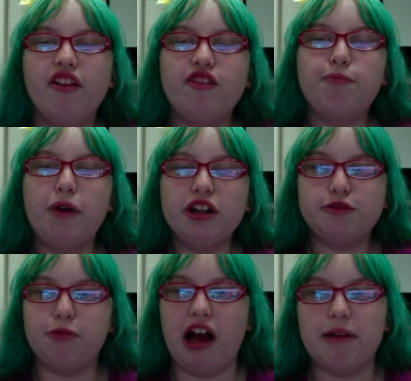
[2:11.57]

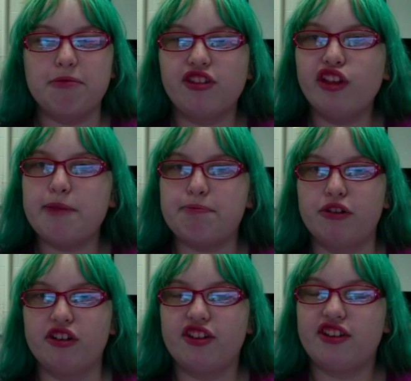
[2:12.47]
SpongeBob
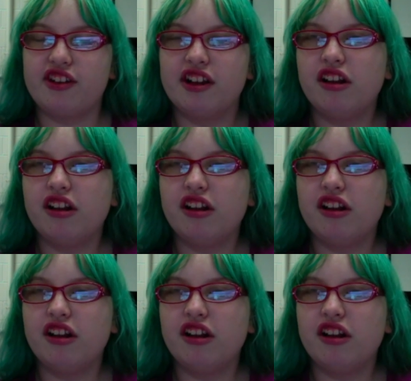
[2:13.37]
slippers